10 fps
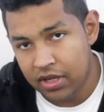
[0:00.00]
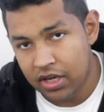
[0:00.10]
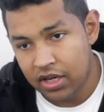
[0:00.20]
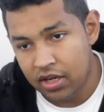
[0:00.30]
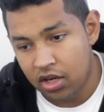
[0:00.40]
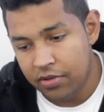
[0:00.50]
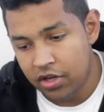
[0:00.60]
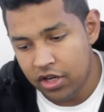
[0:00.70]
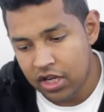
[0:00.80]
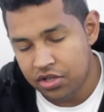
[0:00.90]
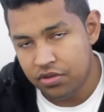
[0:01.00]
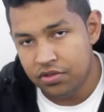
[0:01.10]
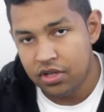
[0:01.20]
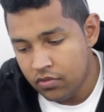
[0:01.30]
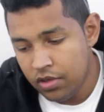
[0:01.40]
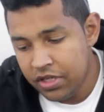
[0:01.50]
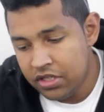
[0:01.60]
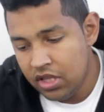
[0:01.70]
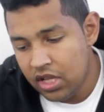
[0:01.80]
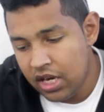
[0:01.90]
about it in the community issues. You may
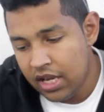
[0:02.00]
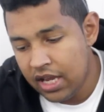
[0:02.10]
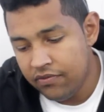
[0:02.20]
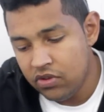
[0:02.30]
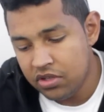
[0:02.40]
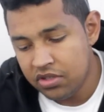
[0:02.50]
see that I have this